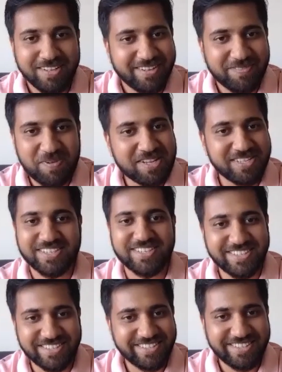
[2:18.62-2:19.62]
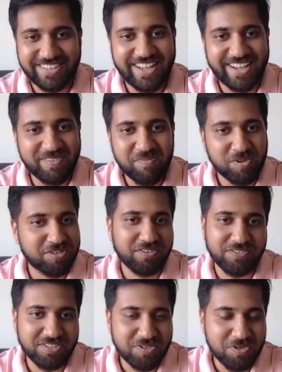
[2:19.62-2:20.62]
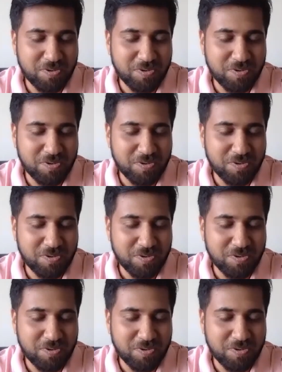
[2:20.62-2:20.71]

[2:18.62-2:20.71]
pictures like most of us do.